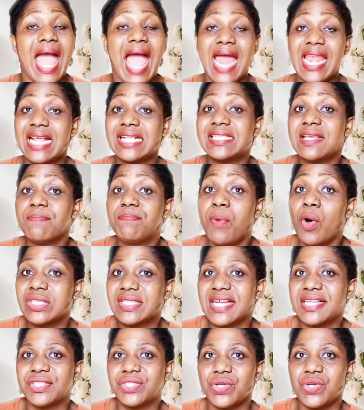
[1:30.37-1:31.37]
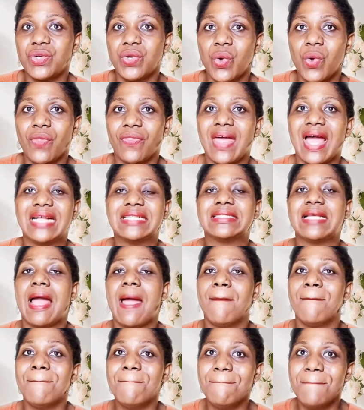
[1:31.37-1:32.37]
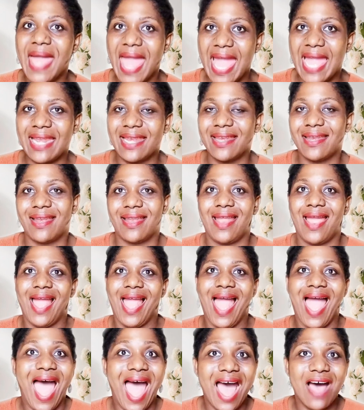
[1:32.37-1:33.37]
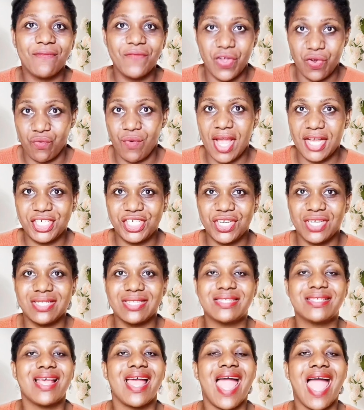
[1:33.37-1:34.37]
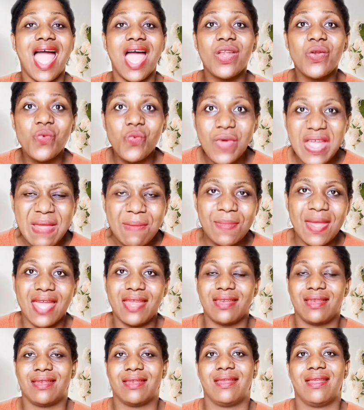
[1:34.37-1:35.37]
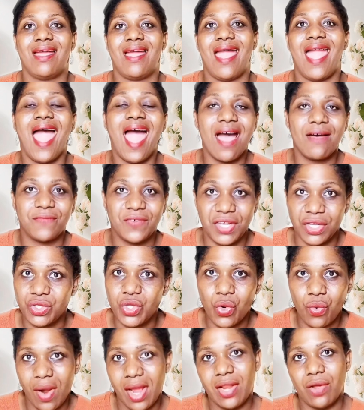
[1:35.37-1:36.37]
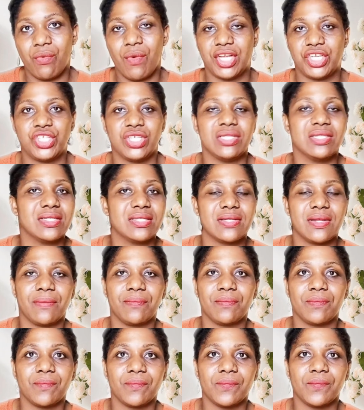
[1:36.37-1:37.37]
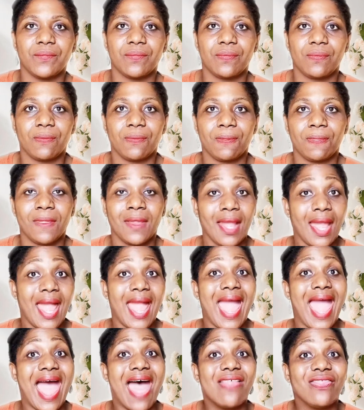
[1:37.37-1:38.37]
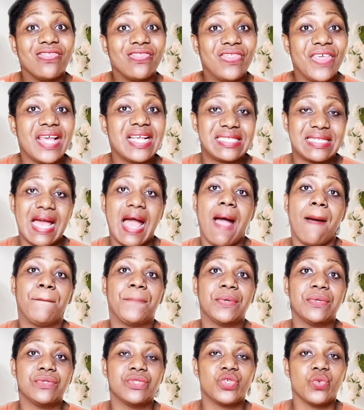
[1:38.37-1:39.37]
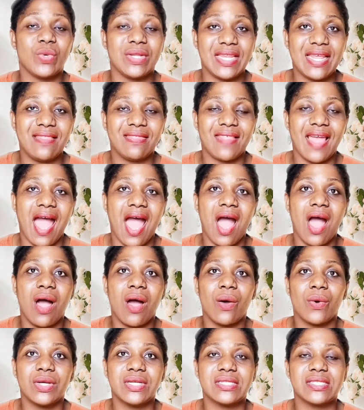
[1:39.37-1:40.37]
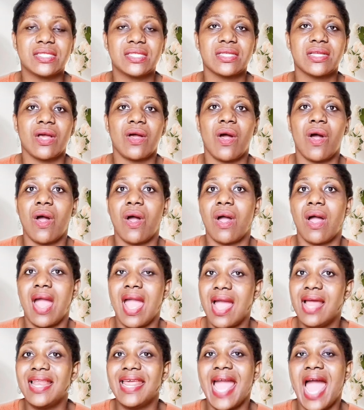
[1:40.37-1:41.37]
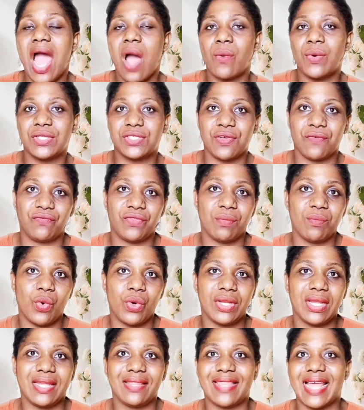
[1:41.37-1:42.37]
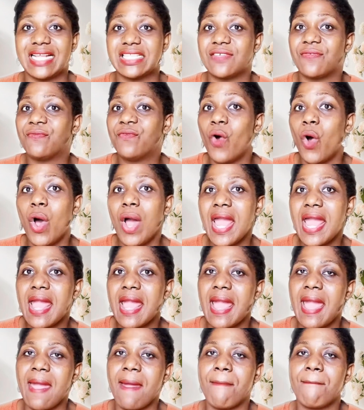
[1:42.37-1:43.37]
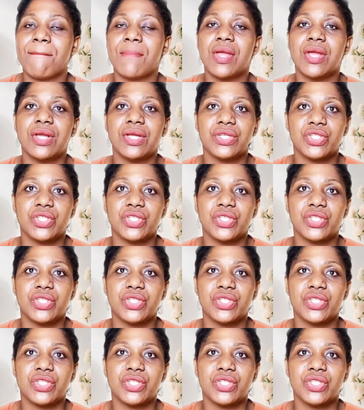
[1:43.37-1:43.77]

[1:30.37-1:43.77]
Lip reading: And it's important to know that men have erections and women have clitoral erections. And this happens within the hours, early hours of the morning, that's 4 a.m.